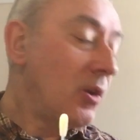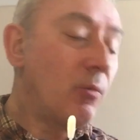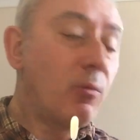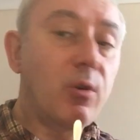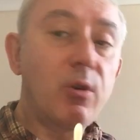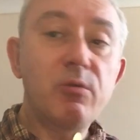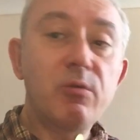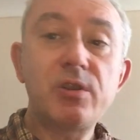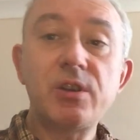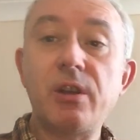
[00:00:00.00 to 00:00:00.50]

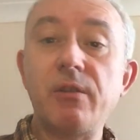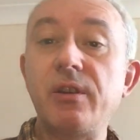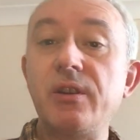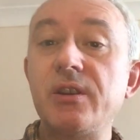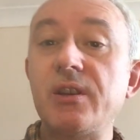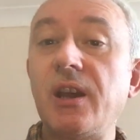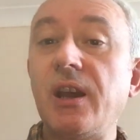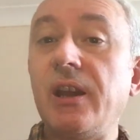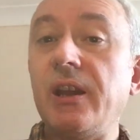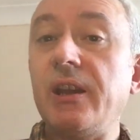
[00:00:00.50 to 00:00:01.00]
will also
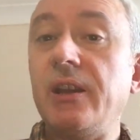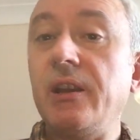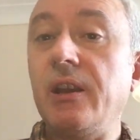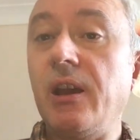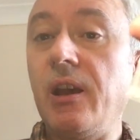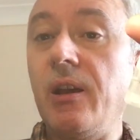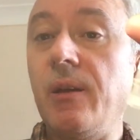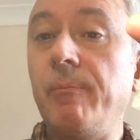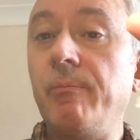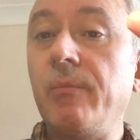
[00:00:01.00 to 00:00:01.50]
contain
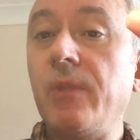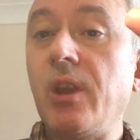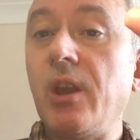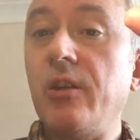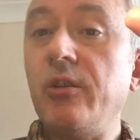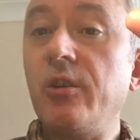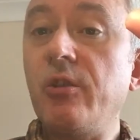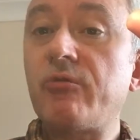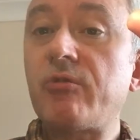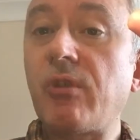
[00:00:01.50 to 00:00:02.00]

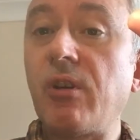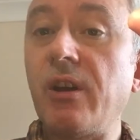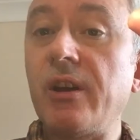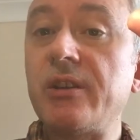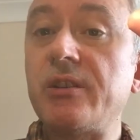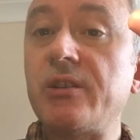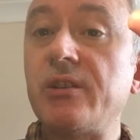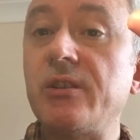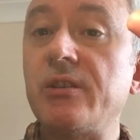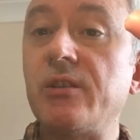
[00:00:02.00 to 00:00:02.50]

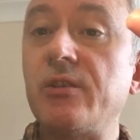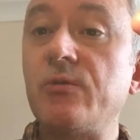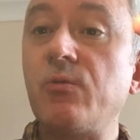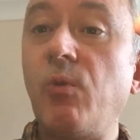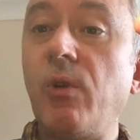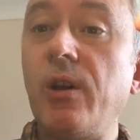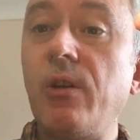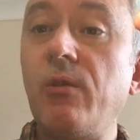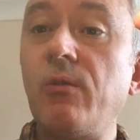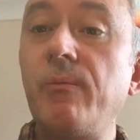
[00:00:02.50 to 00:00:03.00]
neutralizers as
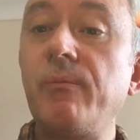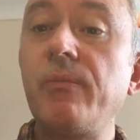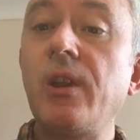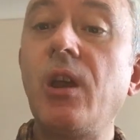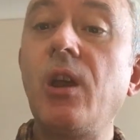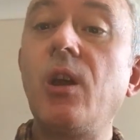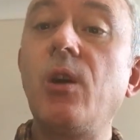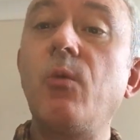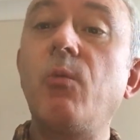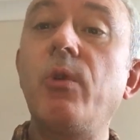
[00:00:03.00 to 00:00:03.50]
well,
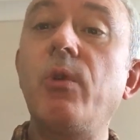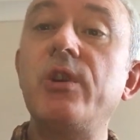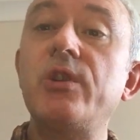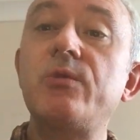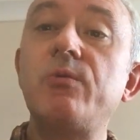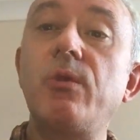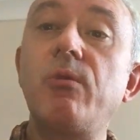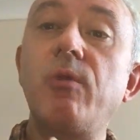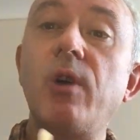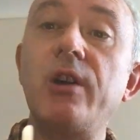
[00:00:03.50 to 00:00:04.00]
which
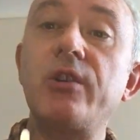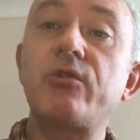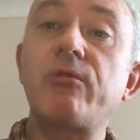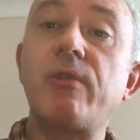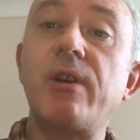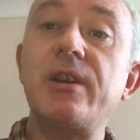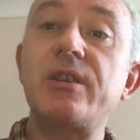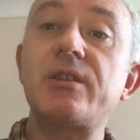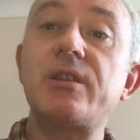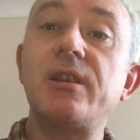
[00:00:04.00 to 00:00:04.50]
will
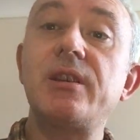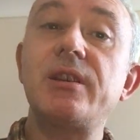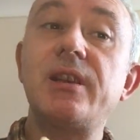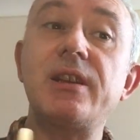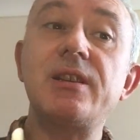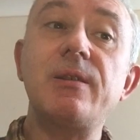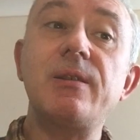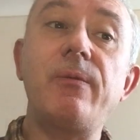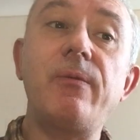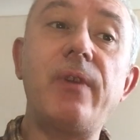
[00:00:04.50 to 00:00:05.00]
address
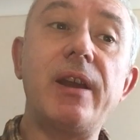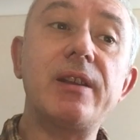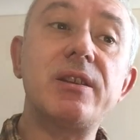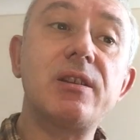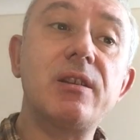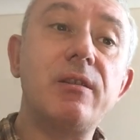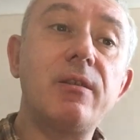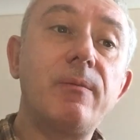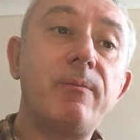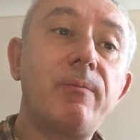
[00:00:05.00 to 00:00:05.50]

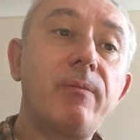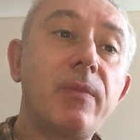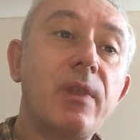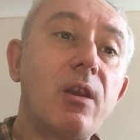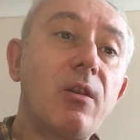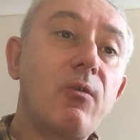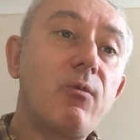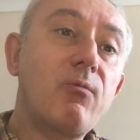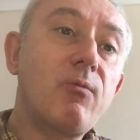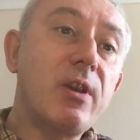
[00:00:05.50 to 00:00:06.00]
disinfectant
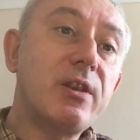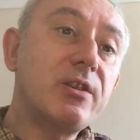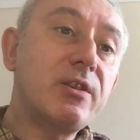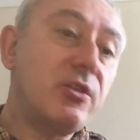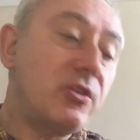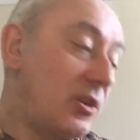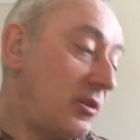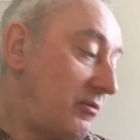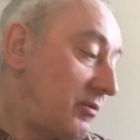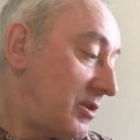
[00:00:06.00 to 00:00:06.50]

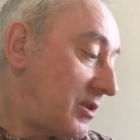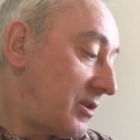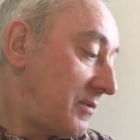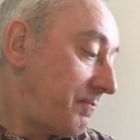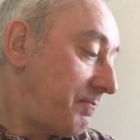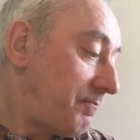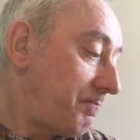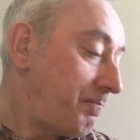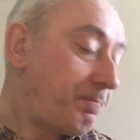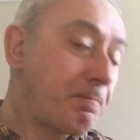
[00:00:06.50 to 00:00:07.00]
residues.
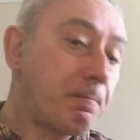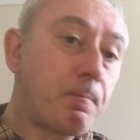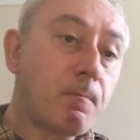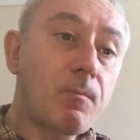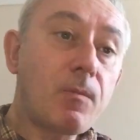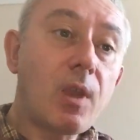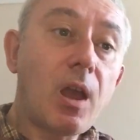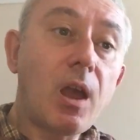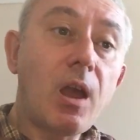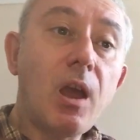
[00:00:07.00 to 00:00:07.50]

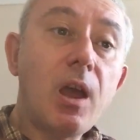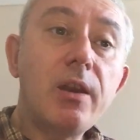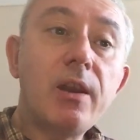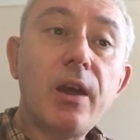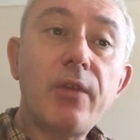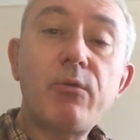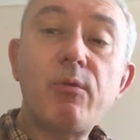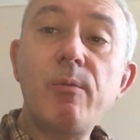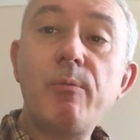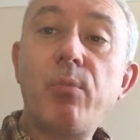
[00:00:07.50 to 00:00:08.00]

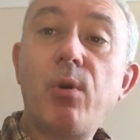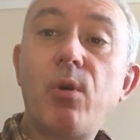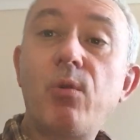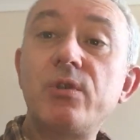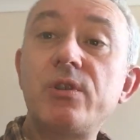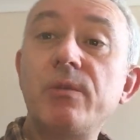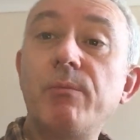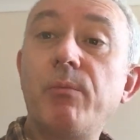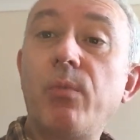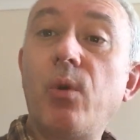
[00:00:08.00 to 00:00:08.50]
Another
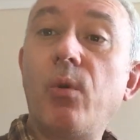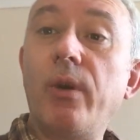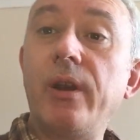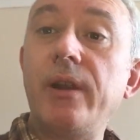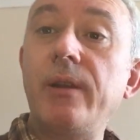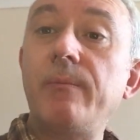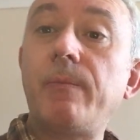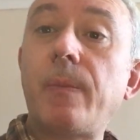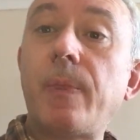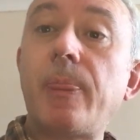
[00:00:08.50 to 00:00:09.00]
important
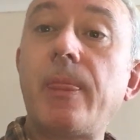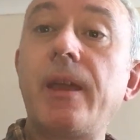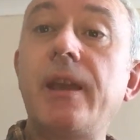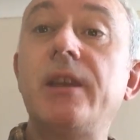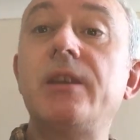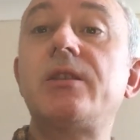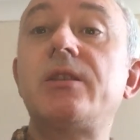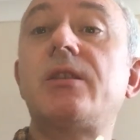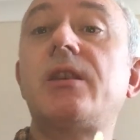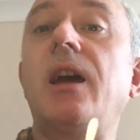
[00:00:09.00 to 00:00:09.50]
point
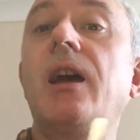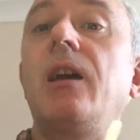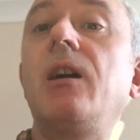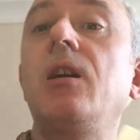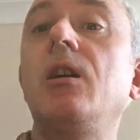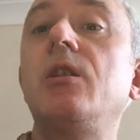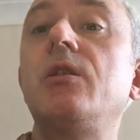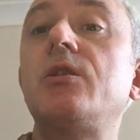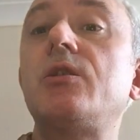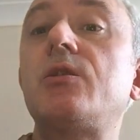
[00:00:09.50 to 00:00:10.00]
is that
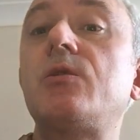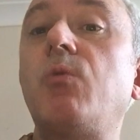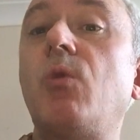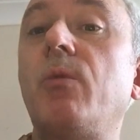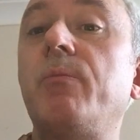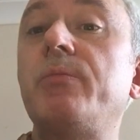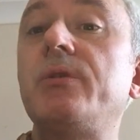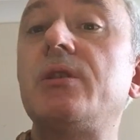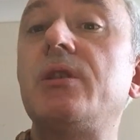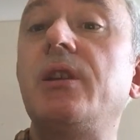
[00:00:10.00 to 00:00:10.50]

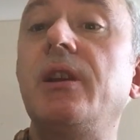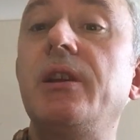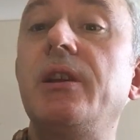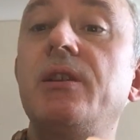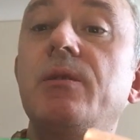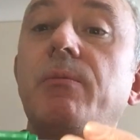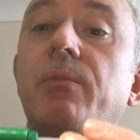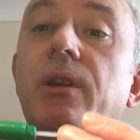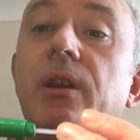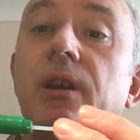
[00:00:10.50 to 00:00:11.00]
swabs need
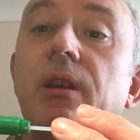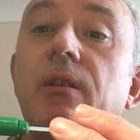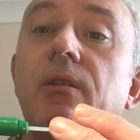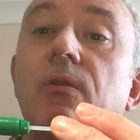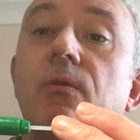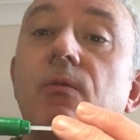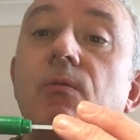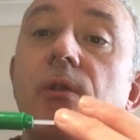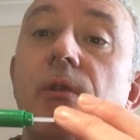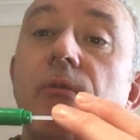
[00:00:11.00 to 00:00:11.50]
to be
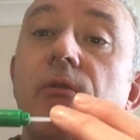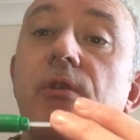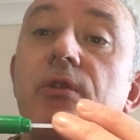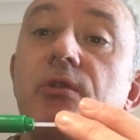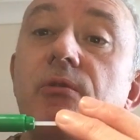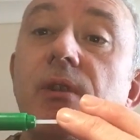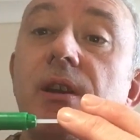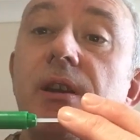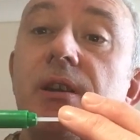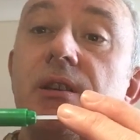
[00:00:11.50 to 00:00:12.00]

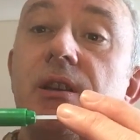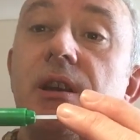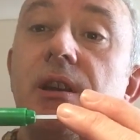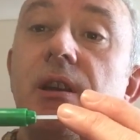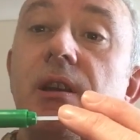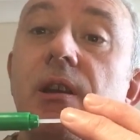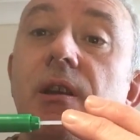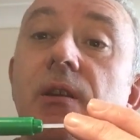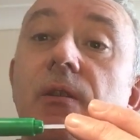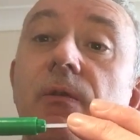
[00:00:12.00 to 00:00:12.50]
refrigerated
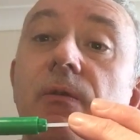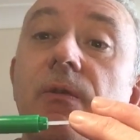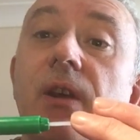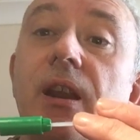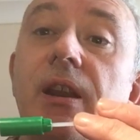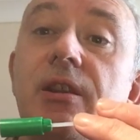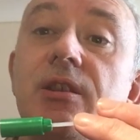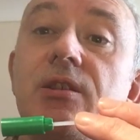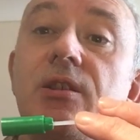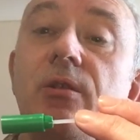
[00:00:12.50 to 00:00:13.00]

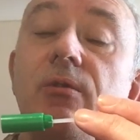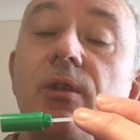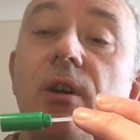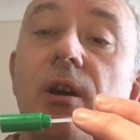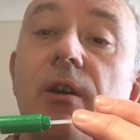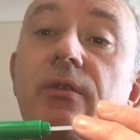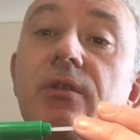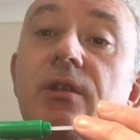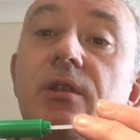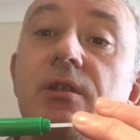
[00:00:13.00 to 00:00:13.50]
fairly soon
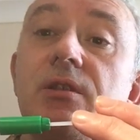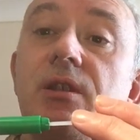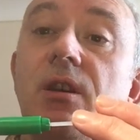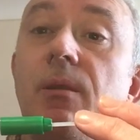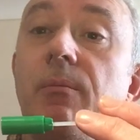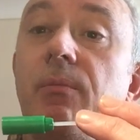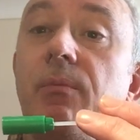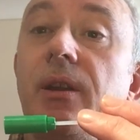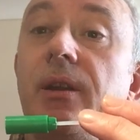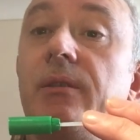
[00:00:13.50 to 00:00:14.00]
after
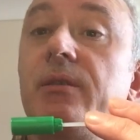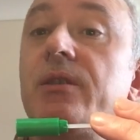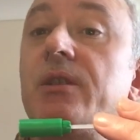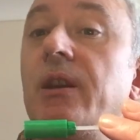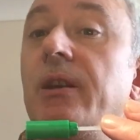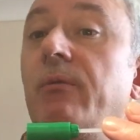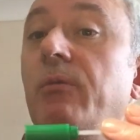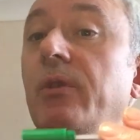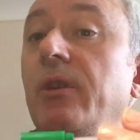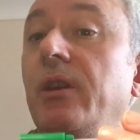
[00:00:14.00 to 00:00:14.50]
sampling,
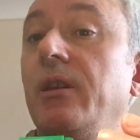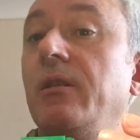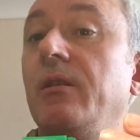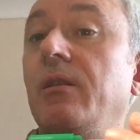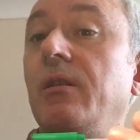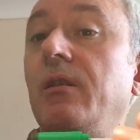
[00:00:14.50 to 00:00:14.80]
say within